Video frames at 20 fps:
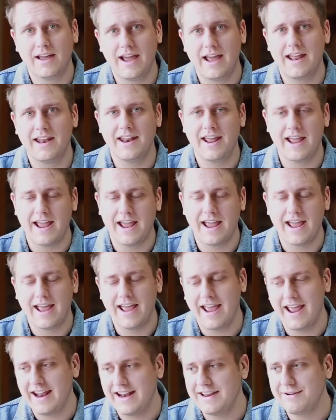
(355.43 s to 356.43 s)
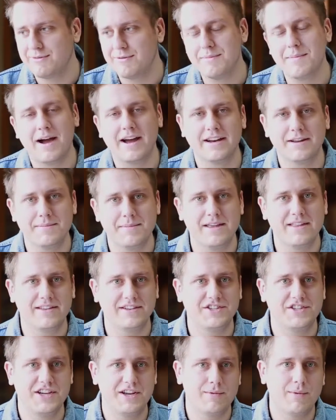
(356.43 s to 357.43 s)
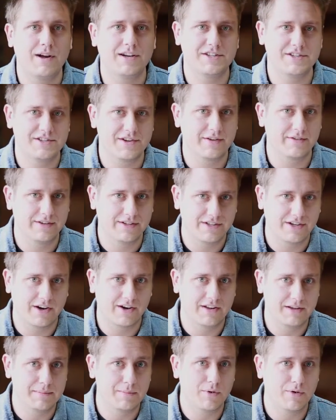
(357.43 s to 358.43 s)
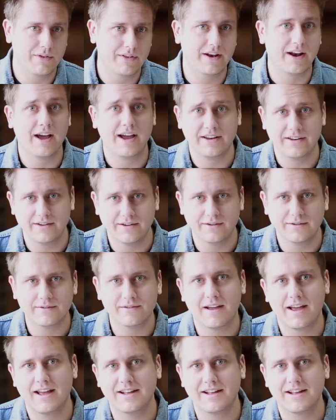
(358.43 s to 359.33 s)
And Annie reminded me that she watches over Charlie more than I do.